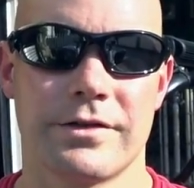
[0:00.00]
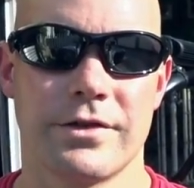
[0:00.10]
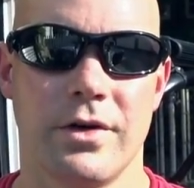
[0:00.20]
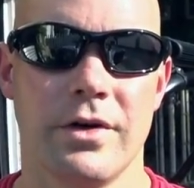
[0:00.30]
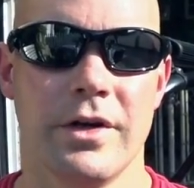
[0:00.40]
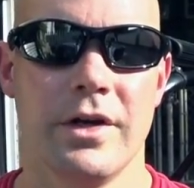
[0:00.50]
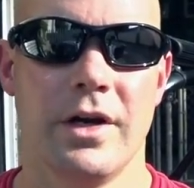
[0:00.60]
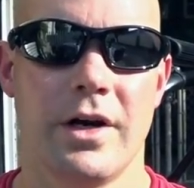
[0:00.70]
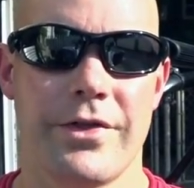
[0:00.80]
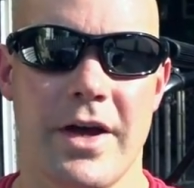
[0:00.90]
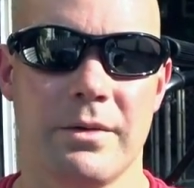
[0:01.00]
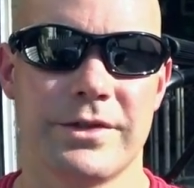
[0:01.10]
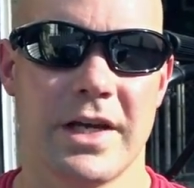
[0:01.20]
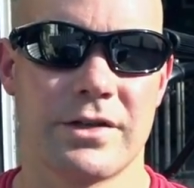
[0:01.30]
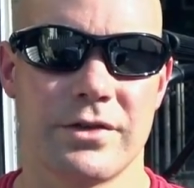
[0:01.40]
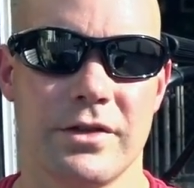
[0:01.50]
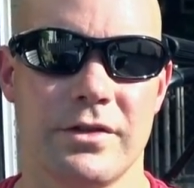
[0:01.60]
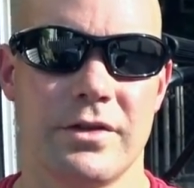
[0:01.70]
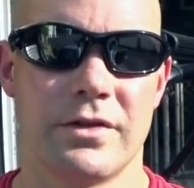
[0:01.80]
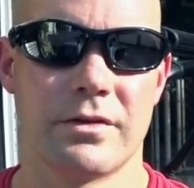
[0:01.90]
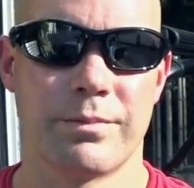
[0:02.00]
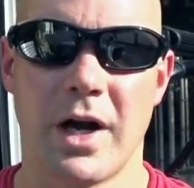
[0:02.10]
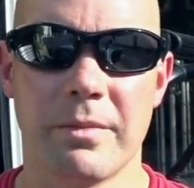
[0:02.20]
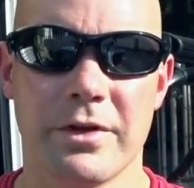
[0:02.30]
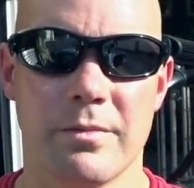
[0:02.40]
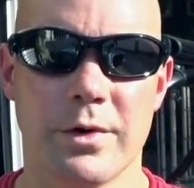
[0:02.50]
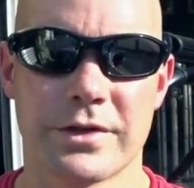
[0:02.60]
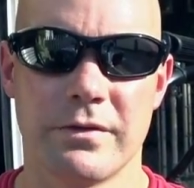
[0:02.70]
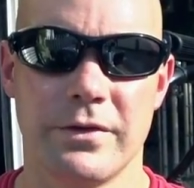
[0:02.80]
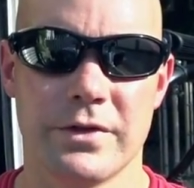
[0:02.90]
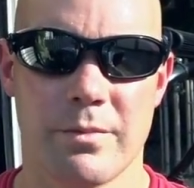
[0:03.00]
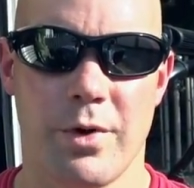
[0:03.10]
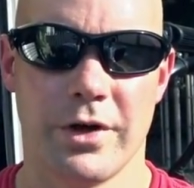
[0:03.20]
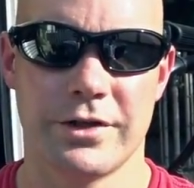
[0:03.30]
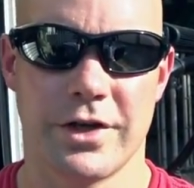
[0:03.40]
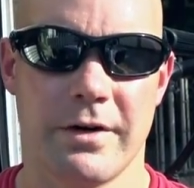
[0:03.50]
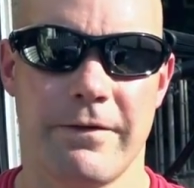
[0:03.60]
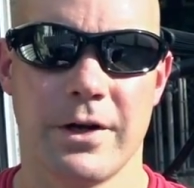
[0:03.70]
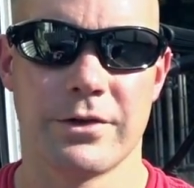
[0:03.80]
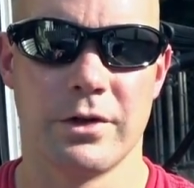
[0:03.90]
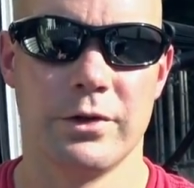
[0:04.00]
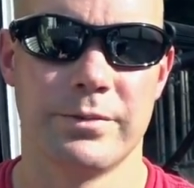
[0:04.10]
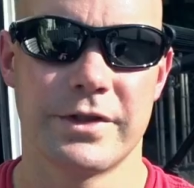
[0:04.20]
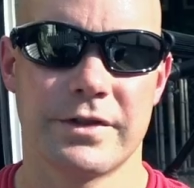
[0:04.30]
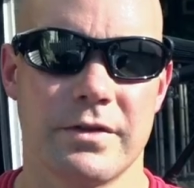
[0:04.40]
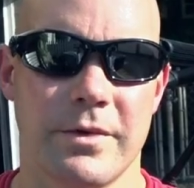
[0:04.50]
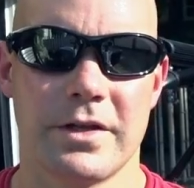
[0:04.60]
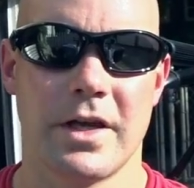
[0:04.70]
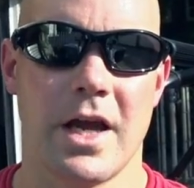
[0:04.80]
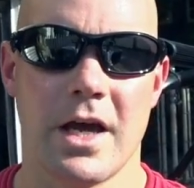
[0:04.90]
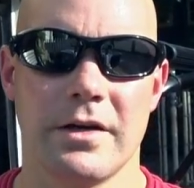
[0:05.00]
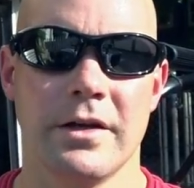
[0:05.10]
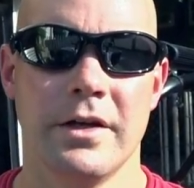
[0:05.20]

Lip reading: So that was actually probably the most confusing part, trying to figure out the loop system that they had